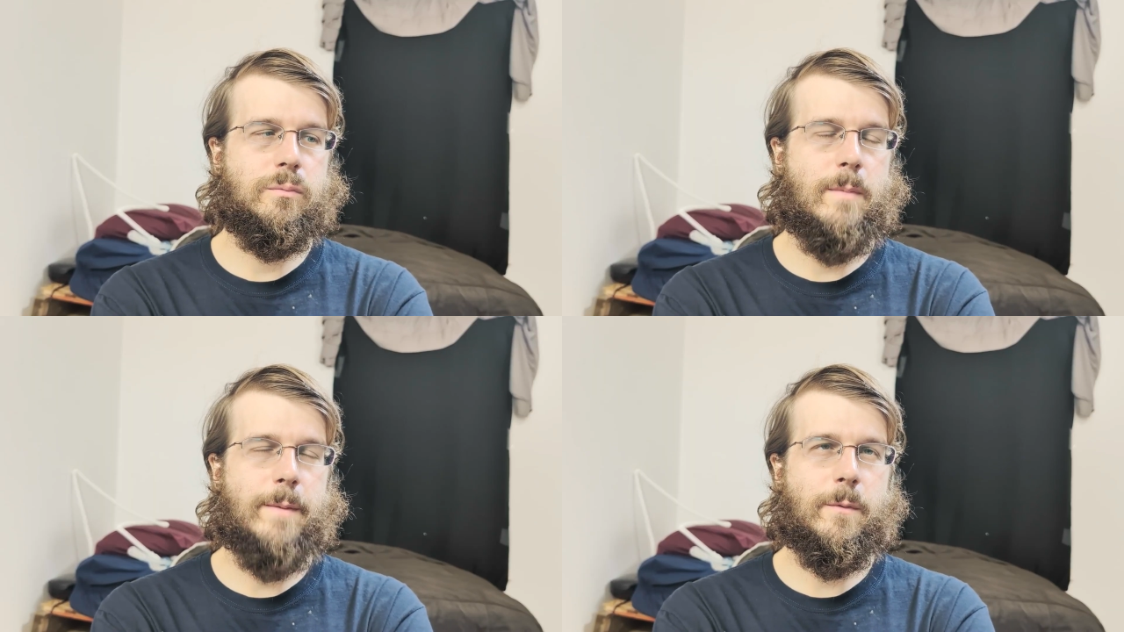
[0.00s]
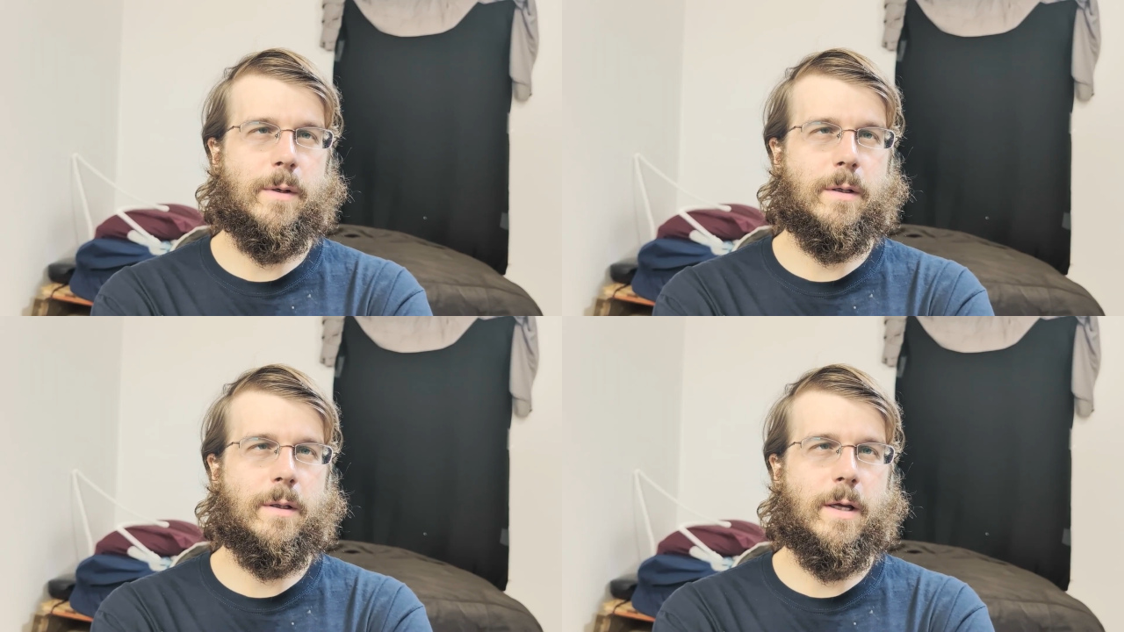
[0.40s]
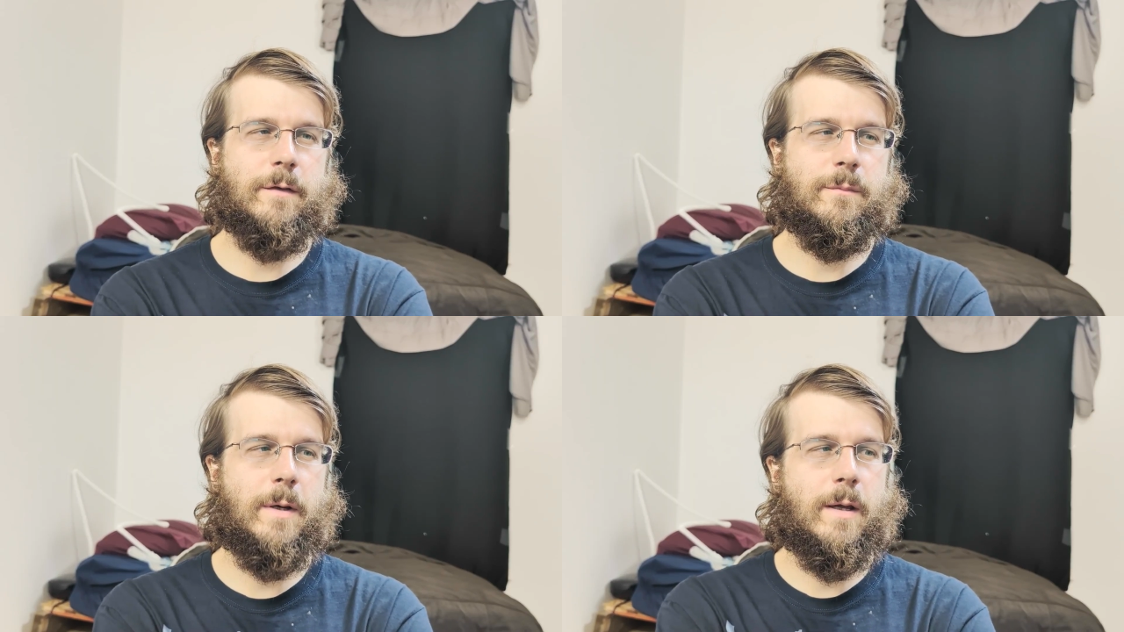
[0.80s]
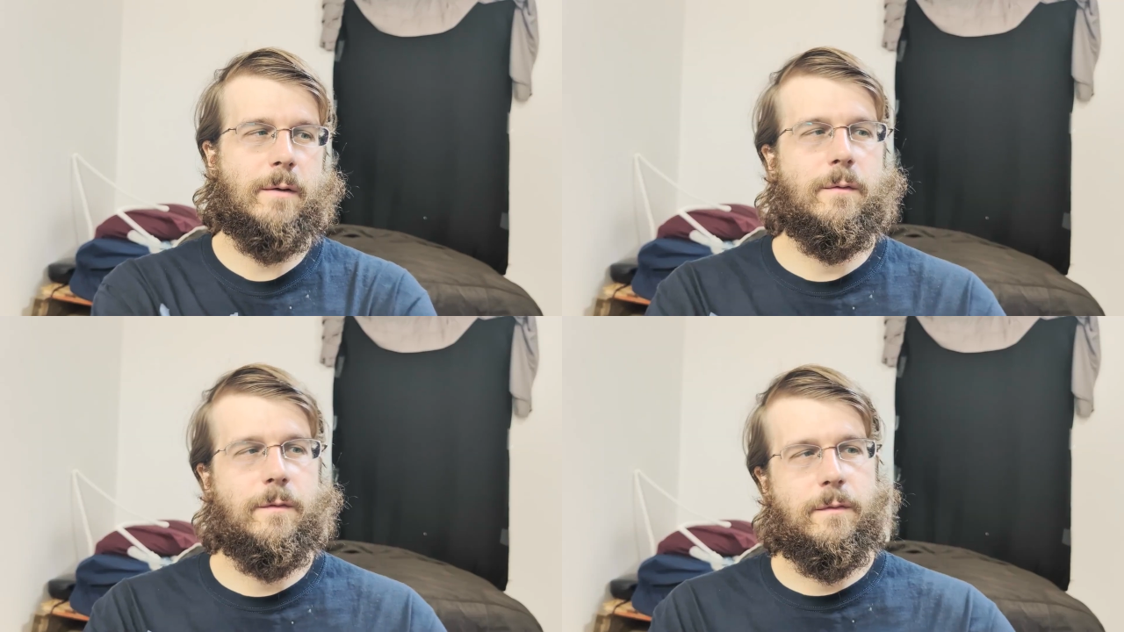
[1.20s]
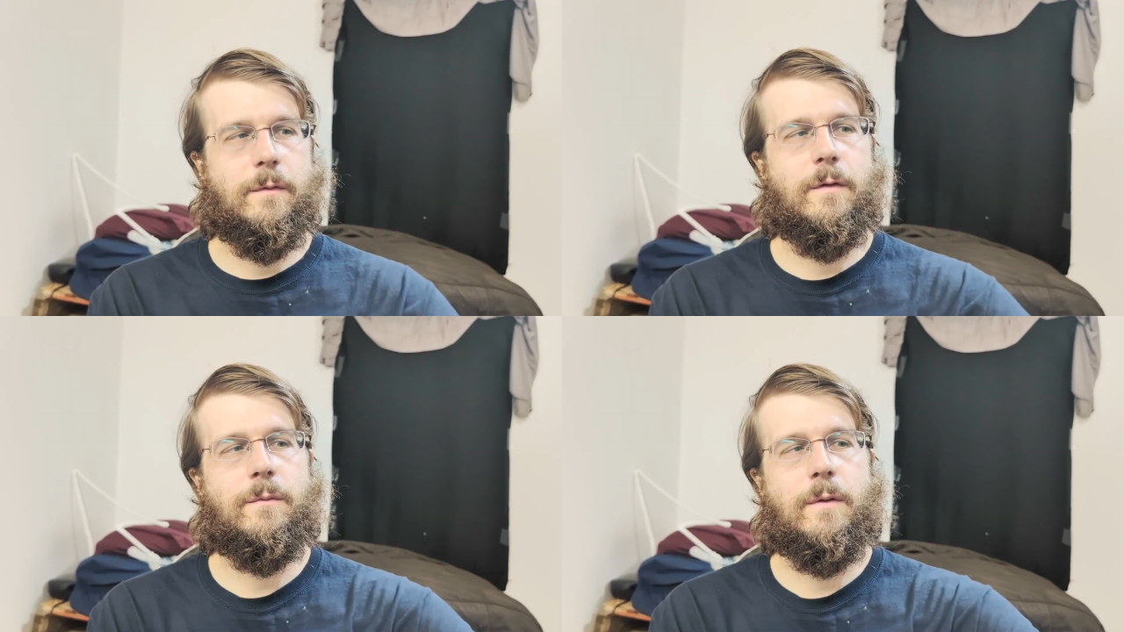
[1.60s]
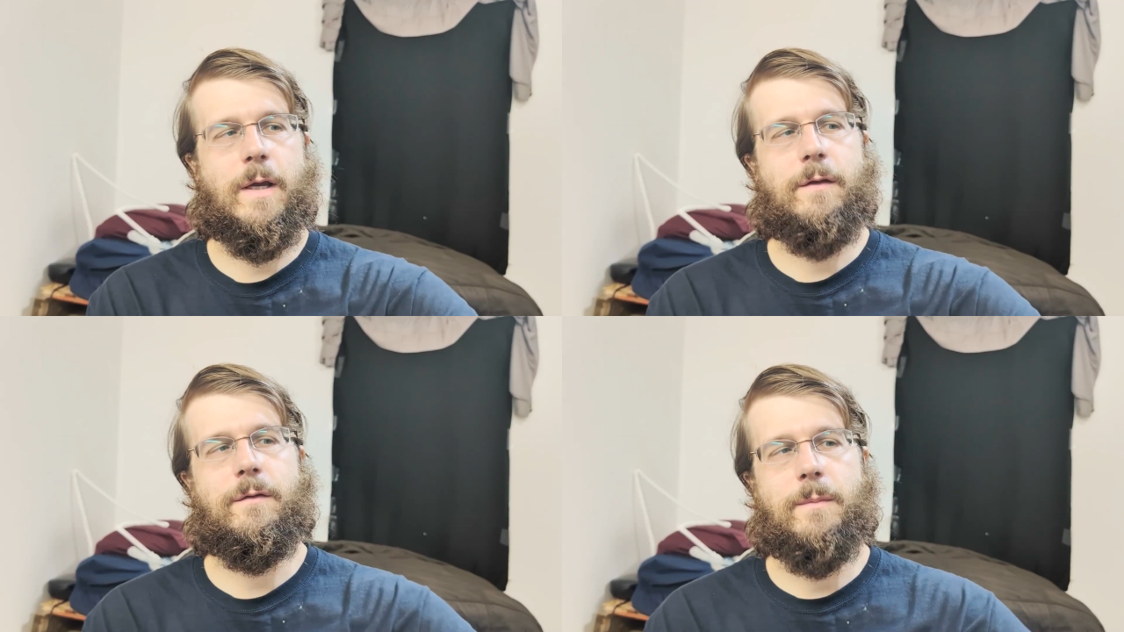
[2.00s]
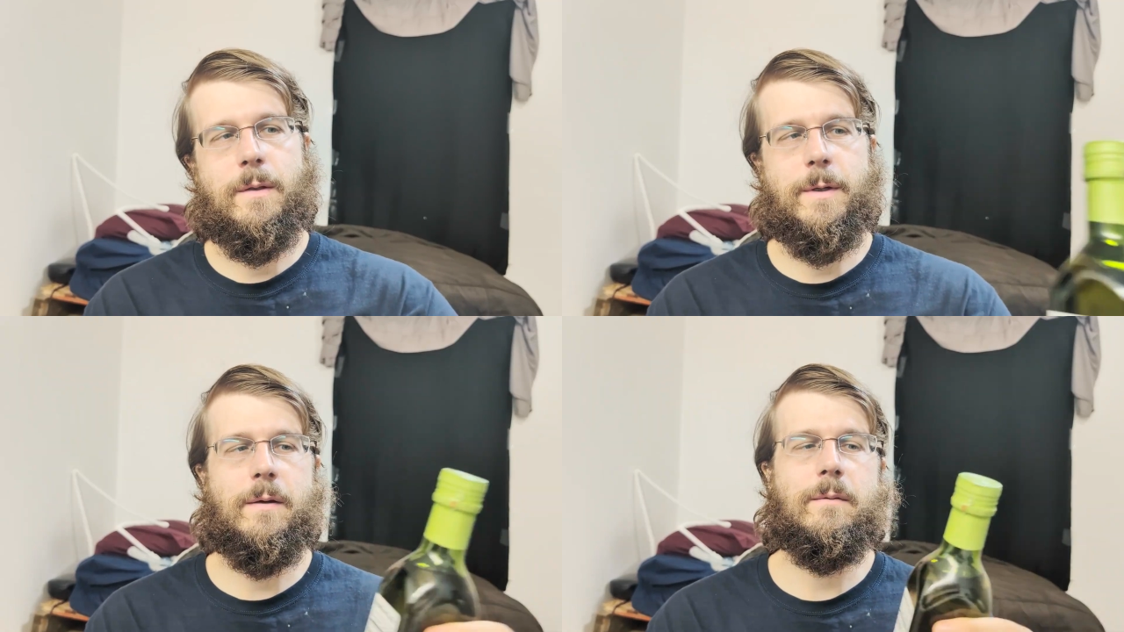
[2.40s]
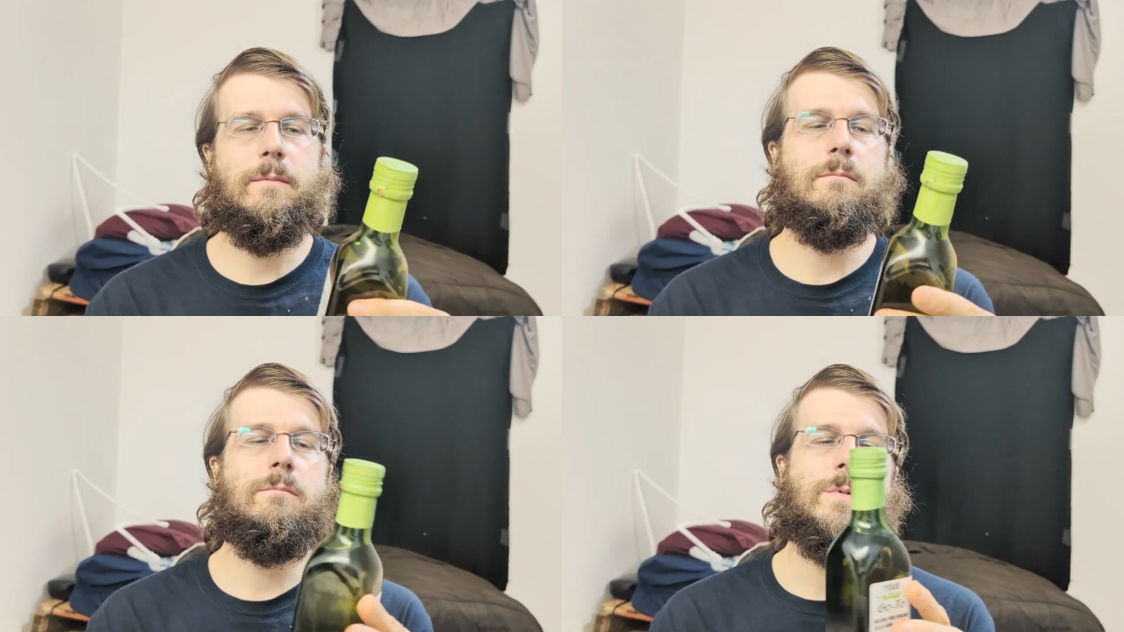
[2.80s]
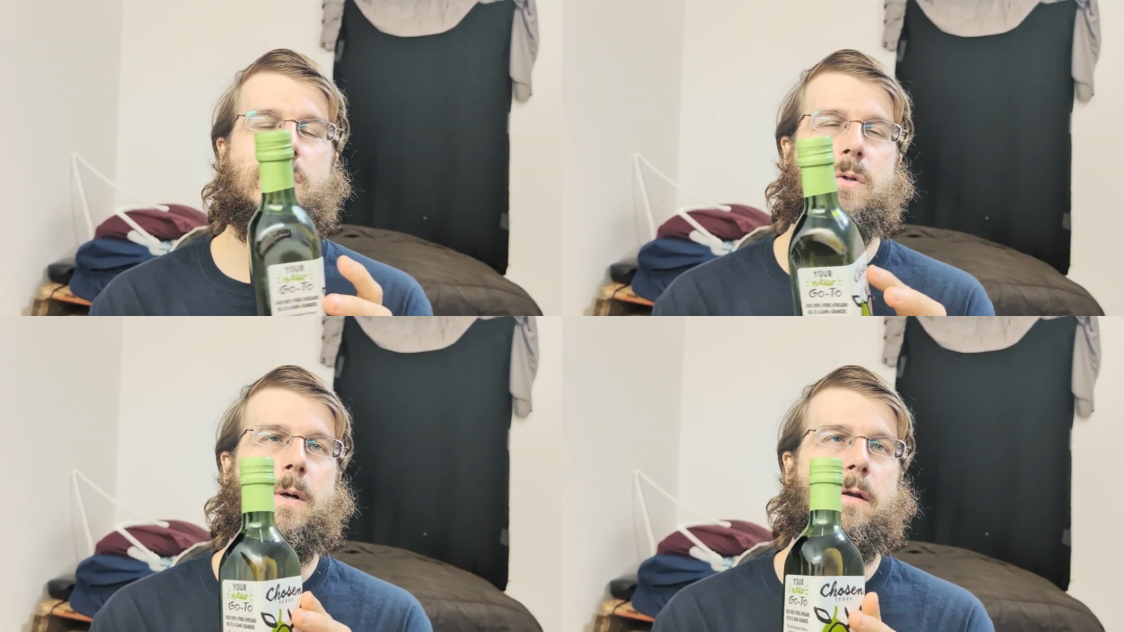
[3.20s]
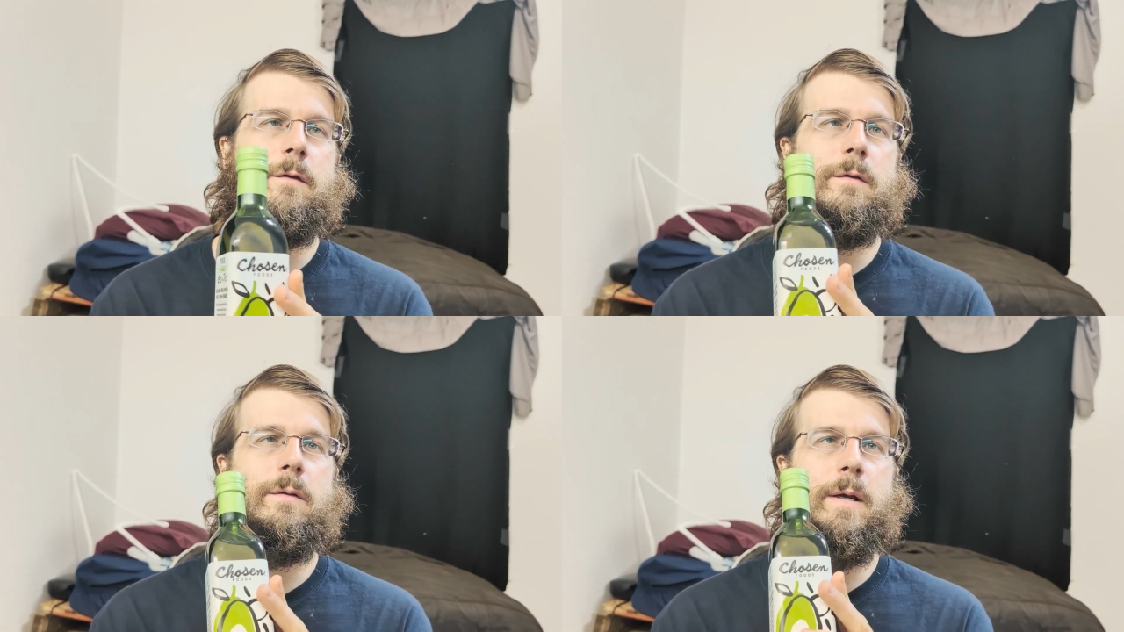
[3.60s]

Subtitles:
maybe one of the glass bottles. This will last me about 2 months.